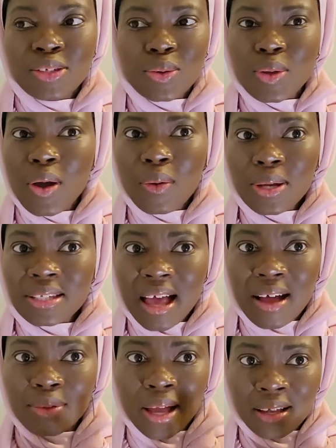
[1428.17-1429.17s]
So you
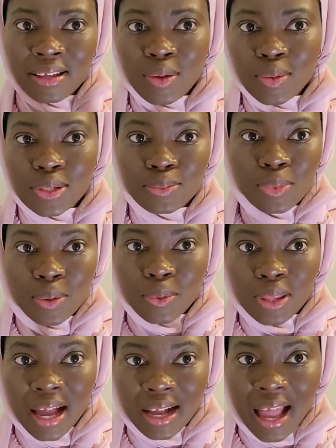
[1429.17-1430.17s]
always have like those
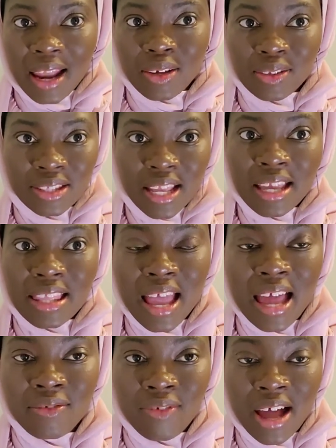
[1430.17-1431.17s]
people that kind of take
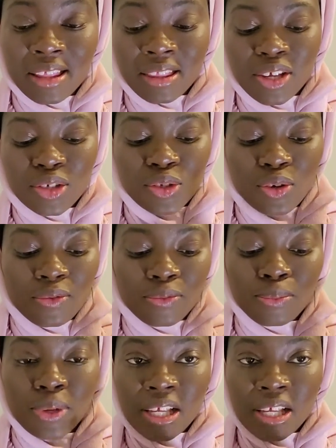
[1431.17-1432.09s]
the advantage of